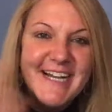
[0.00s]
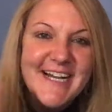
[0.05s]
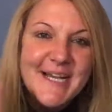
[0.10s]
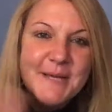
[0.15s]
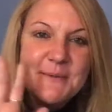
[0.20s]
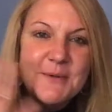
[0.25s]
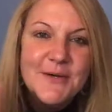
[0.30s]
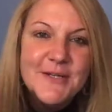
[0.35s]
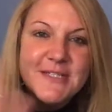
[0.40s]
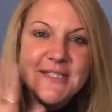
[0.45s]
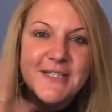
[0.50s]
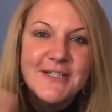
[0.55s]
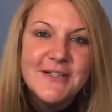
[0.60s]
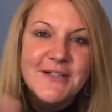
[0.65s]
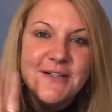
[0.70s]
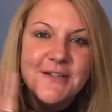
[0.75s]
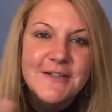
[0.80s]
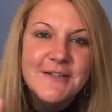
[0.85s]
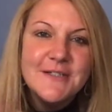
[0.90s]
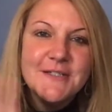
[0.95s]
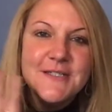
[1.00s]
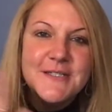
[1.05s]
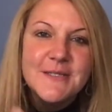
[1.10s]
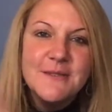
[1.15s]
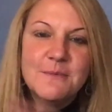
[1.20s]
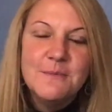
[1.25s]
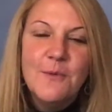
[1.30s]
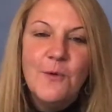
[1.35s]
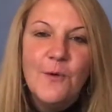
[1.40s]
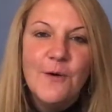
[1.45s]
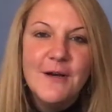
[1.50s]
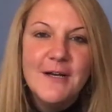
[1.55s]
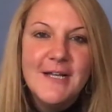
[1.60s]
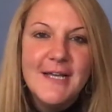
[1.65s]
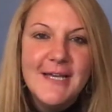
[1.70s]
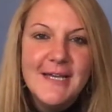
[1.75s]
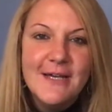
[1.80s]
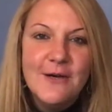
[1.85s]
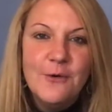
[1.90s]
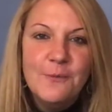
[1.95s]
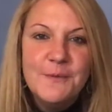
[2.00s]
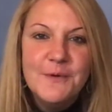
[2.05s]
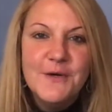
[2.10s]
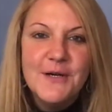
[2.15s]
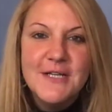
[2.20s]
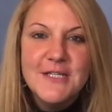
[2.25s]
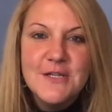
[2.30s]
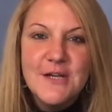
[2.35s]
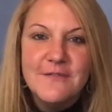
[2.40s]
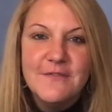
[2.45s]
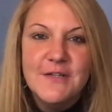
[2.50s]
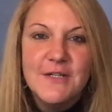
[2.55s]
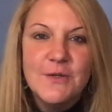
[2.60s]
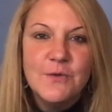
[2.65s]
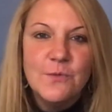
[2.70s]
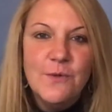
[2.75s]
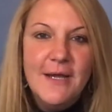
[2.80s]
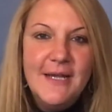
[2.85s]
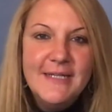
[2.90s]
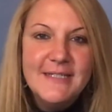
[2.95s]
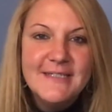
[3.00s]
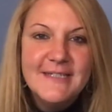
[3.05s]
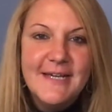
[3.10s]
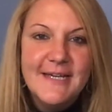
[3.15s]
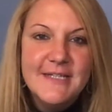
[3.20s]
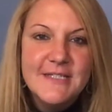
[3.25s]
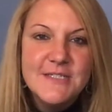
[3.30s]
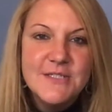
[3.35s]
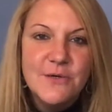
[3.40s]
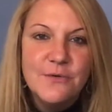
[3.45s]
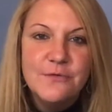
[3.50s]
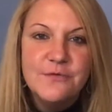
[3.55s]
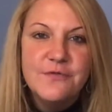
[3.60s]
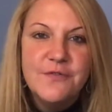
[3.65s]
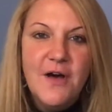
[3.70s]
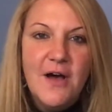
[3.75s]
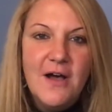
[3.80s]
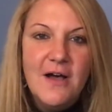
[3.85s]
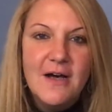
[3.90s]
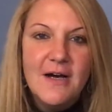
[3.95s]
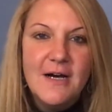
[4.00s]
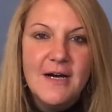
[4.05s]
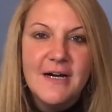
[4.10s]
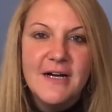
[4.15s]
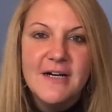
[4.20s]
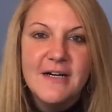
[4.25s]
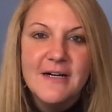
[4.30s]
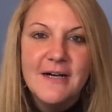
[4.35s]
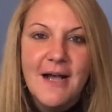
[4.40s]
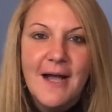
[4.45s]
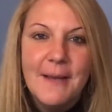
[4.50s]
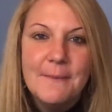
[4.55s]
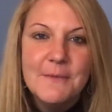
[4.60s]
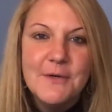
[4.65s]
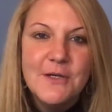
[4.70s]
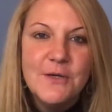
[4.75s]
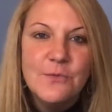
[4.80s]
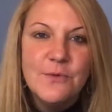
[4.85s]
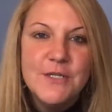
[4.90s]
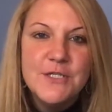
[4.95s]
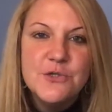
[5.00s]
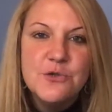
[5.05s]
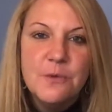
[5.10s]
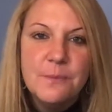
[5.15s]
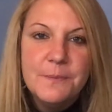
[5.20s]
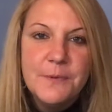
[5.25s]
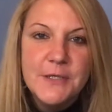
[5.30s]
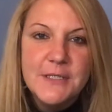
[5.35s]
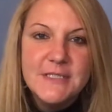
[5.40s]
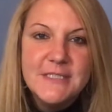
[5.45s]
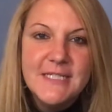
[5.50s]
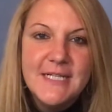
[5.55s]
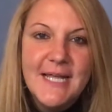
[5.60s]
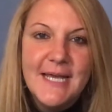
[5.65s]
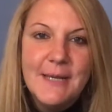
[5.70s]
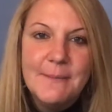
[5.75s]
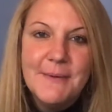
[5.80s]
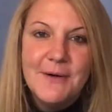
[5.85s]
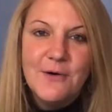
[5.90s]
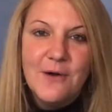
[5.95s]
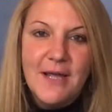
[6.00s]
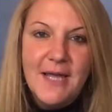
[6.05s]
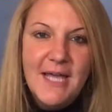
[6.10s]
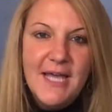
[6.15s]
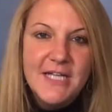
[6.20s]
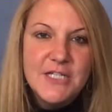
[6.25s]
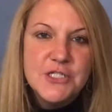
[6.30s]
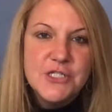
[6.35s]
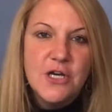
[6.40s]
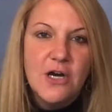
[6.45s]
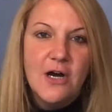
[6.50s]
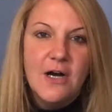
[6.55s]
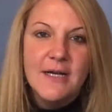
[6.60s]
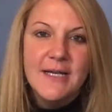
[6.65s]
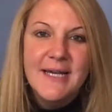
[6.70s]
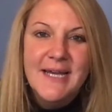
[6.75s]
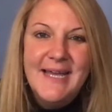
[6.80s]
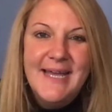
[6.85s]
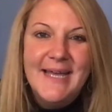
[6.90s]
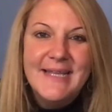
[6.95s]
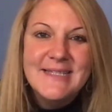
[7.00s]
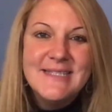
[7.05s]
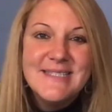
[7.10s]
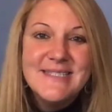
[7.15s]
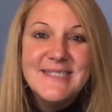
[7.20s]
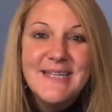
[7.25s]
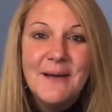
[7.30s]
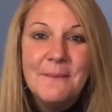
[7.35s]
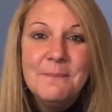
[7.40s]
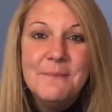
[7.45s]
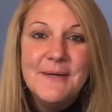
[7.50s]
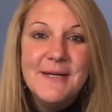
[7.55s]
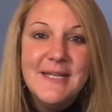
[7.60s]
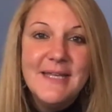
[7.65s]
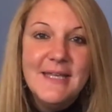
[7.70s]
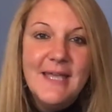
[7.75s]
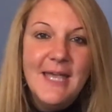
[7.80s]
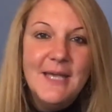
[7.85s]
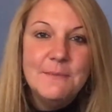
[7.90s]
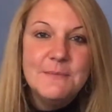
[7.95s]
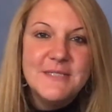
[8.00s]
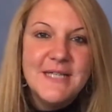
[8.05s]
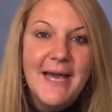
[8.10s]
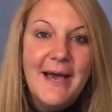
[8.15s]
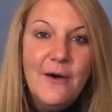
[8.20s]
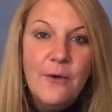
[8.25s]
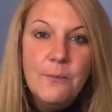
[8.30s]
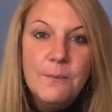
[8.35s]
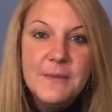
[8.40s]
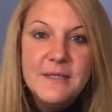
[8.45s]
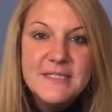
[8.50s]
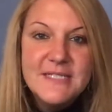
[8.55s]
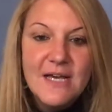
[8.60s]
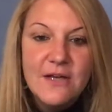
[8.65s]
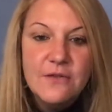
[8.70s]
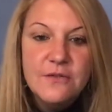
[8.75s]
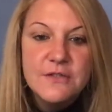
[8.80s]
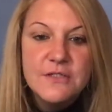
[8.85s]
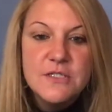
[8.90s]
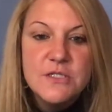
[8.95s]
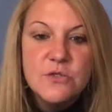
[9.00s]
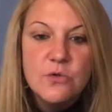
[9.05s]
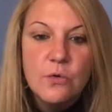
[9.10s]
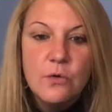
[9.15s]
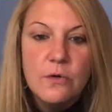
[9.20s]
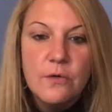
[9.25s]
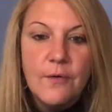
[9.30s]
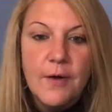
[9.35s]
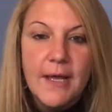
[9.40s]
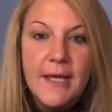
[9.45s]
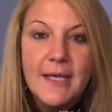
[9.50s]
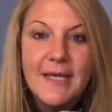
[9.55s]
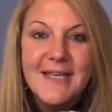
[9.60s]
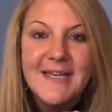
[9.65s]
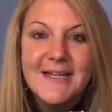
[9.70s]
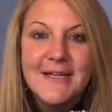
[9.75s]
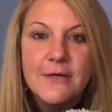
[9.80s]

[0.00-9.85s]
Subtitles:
Hi, boys and girls. Good morning. I hope you guys are having a great day so far. I'm going to read you a book today about a hedgehog, and somebody came to help me tell the story.